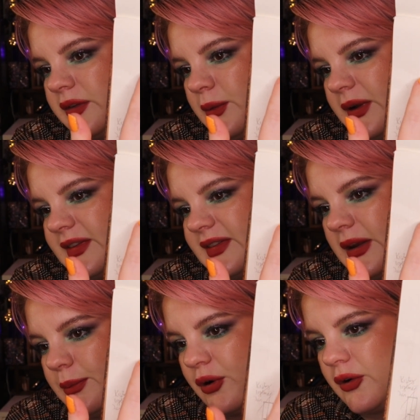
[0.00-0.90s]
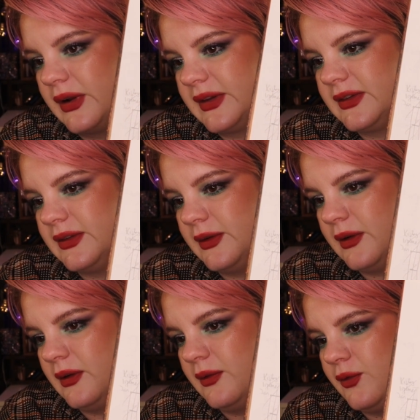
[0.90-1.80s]
it's quite steady progress
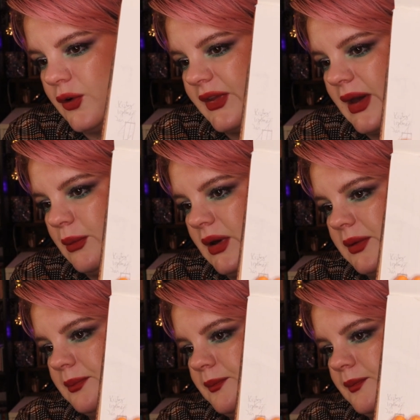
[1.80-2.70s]
for that one.